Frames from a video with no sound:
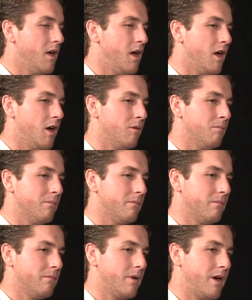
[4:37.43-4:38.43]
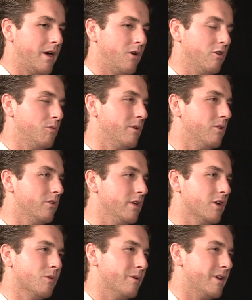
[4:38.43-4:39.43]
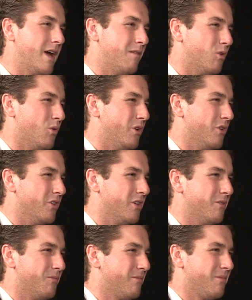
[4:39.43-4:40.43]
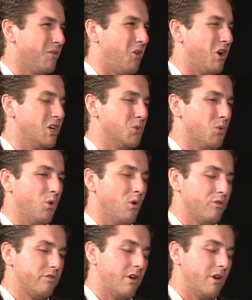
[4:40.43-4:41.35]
I've always been a leader, but never really large roles.